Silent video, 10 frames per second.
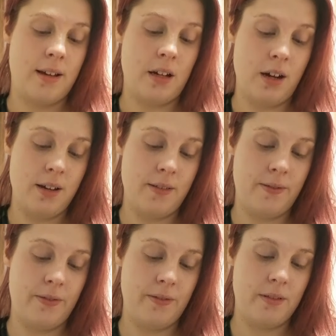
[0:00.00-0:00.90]
kind
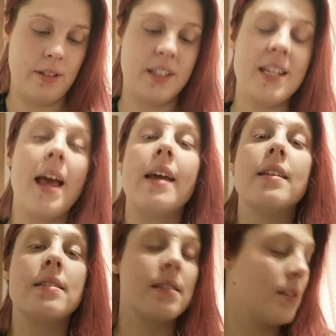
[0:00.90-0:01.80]
of
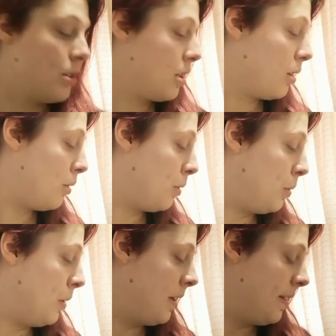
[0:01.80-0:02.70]
tends to...